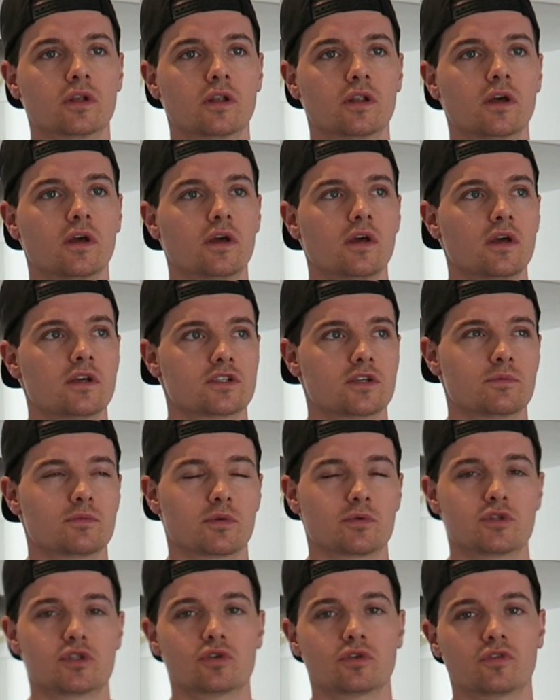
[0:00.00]
and
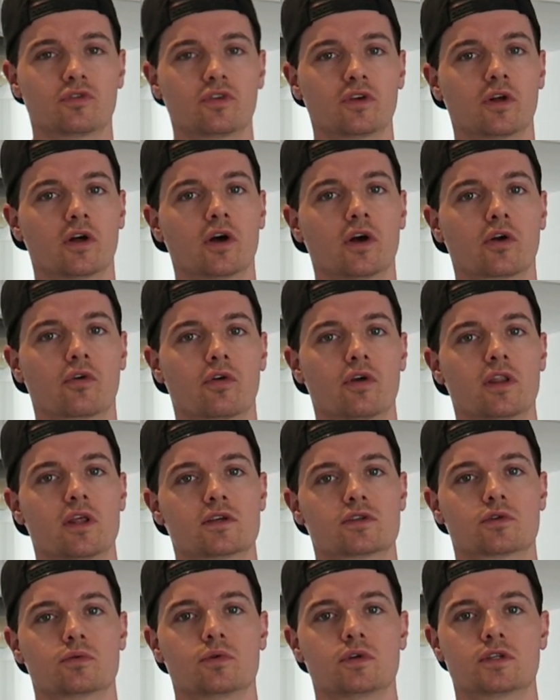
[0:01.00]
sometimes you still feel hungry, and
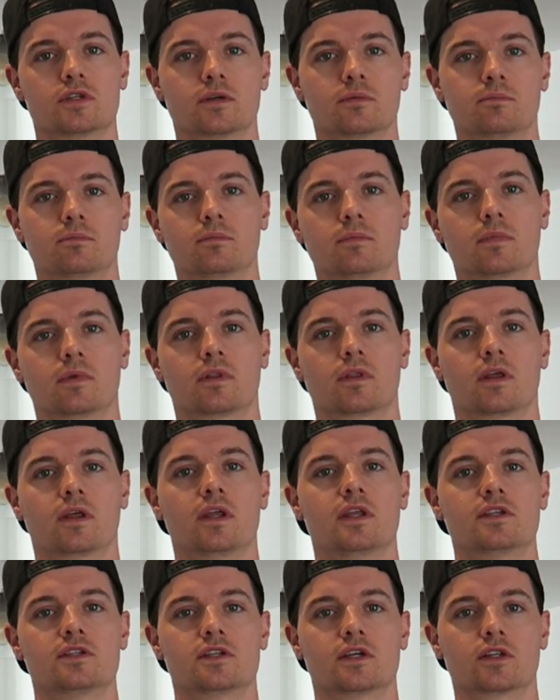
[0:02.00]
there's always an
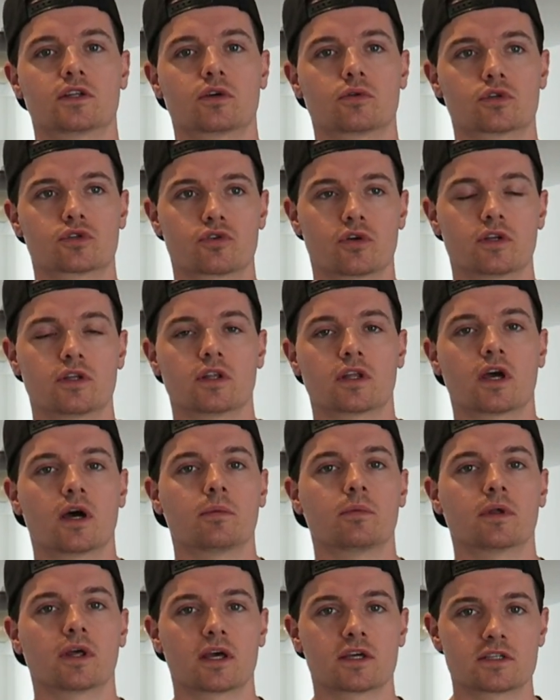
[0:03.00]
instinct to go straight to the
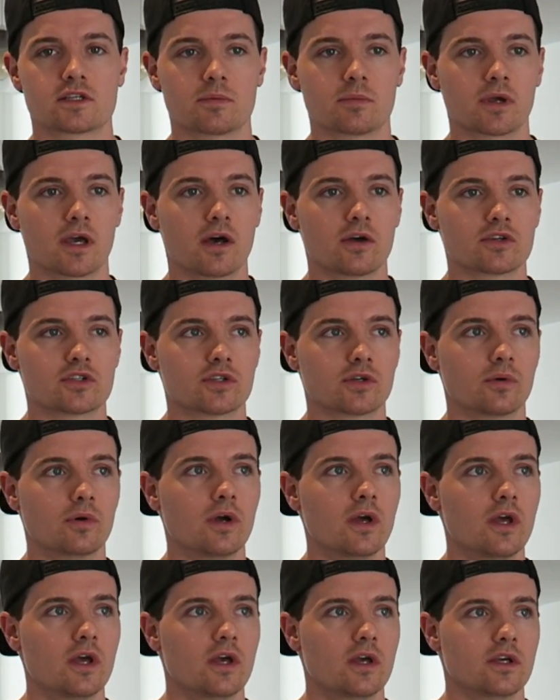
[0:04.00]
cupboard and get something else.
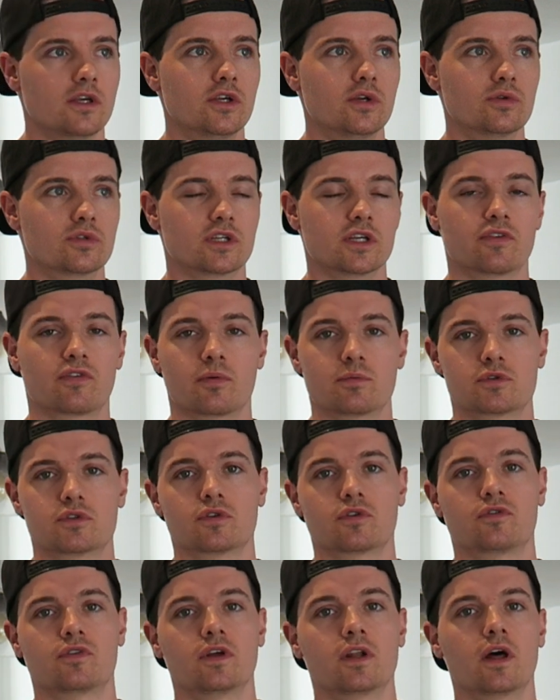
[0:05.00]
So usually if I'm
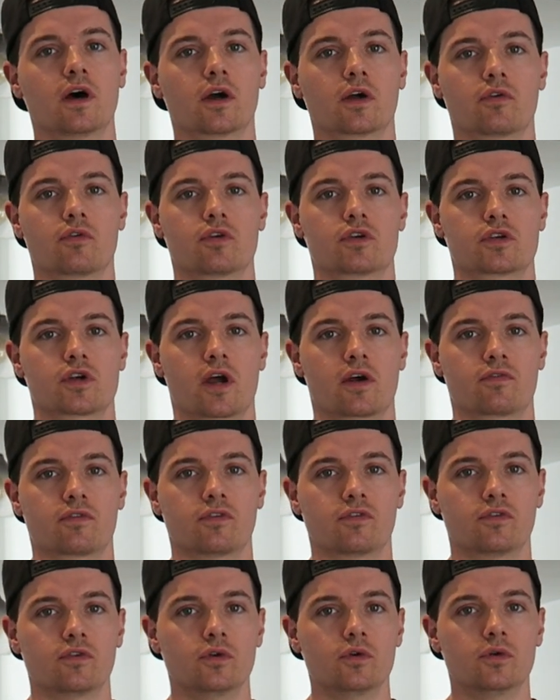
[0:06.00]
still feeling hungry straight
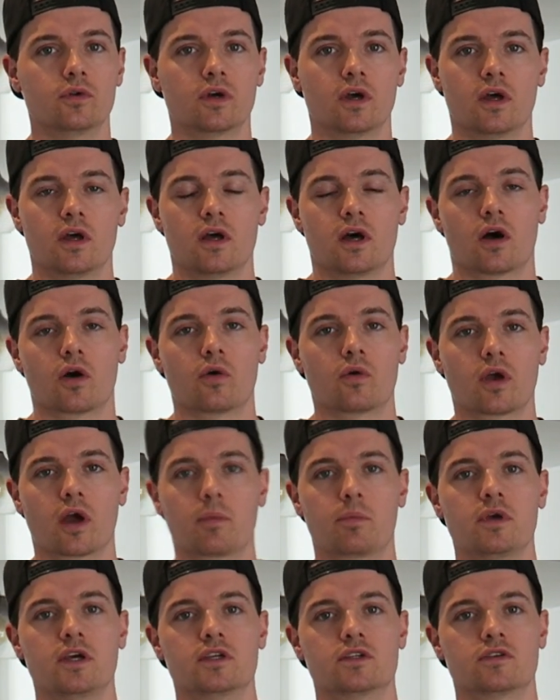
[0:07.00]
after food, I'll go and
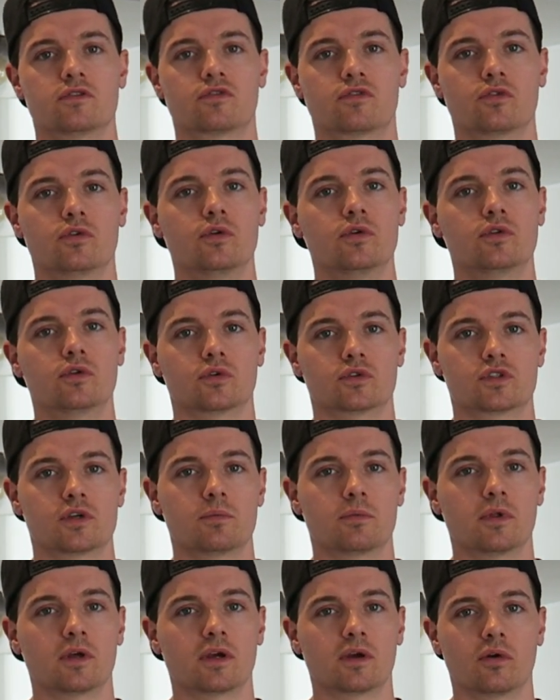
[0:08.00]
get a piece of fruit or
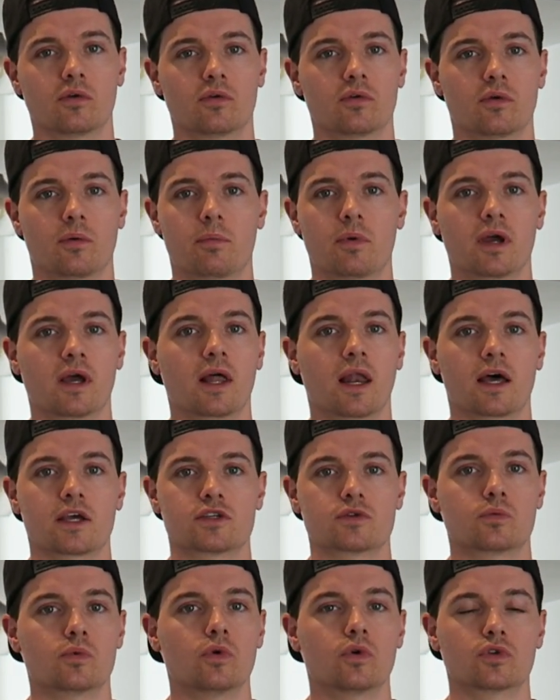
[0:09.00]
something, or a big
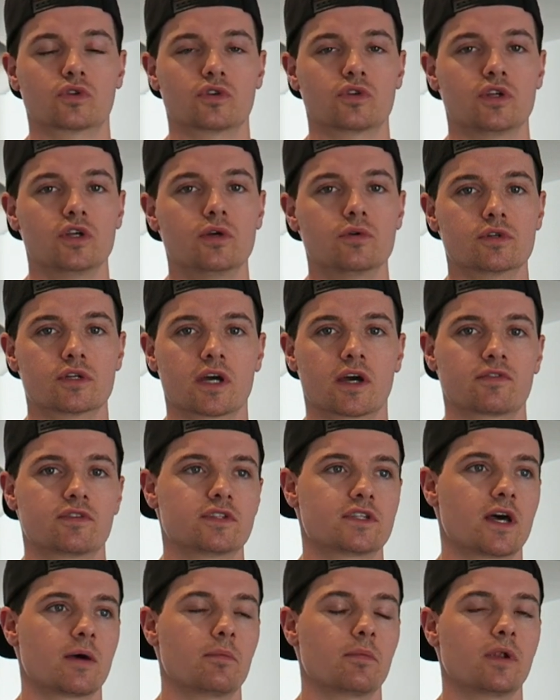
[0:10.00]
glass of water, and usually
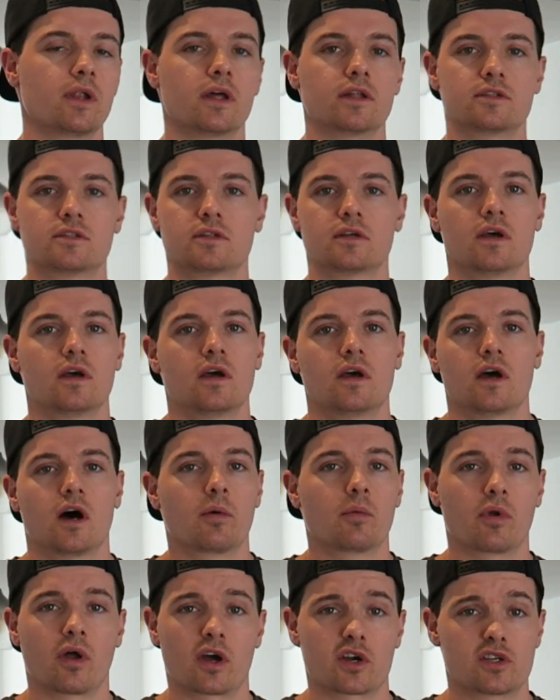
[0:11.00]
after 10 minutes
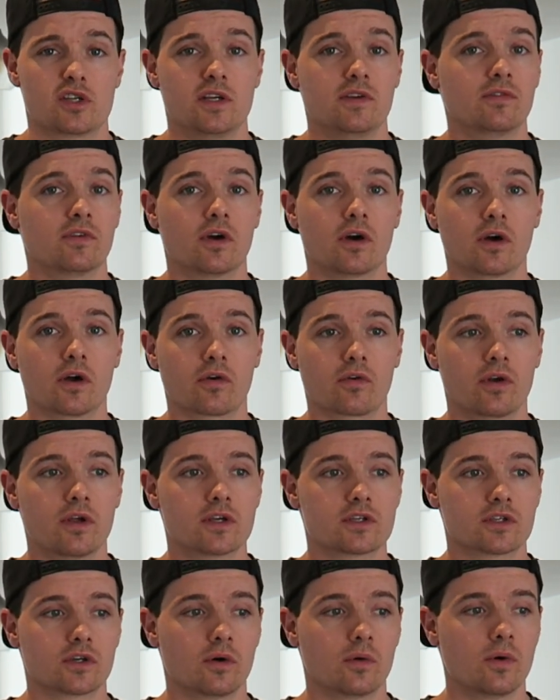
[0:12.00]
I'm not actually even
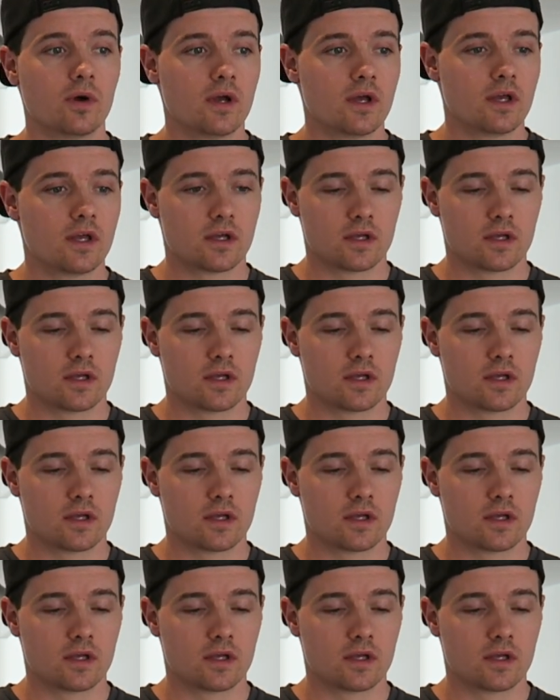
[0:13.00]
hungry. So